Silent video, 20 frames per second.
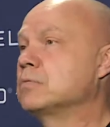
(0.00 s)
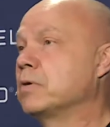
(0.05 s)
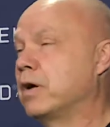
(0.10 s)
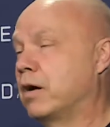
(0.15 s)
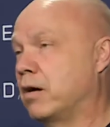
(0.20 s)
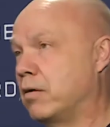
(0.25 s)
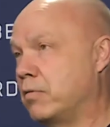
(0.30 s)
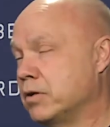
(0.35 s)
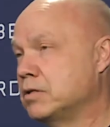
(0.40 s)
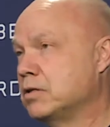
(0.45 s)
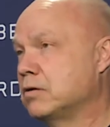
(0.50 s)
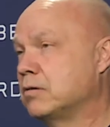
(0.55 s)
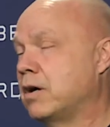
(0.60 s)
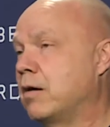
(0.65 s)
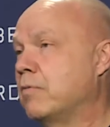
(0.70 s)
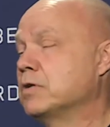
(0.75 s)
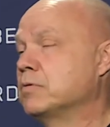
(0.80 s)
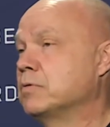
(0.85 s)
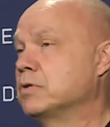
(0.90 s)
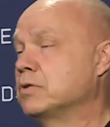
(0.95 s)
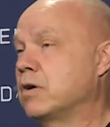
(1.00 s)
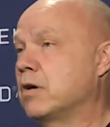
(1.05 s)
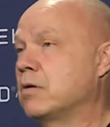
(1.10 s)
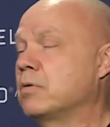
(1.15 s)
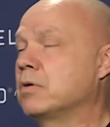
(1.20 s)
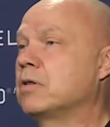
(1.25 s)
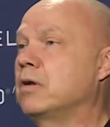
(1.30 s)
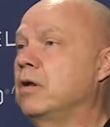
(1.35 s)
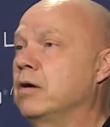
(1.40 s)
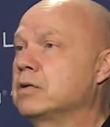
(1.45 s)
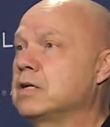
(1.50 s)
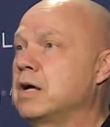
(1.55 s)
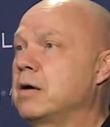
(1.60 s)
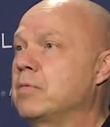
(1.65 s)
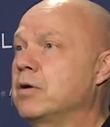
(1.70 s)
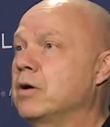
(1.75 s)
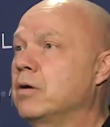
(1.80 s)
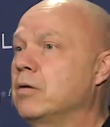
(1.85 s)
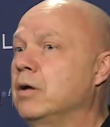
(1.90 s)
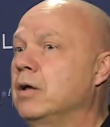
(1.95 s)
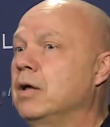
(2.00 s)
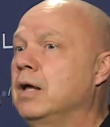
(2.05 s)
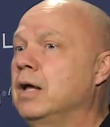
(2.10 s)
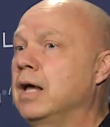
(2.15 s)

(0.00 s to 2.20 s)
We got our Aristocrat, which we started with a long time ago,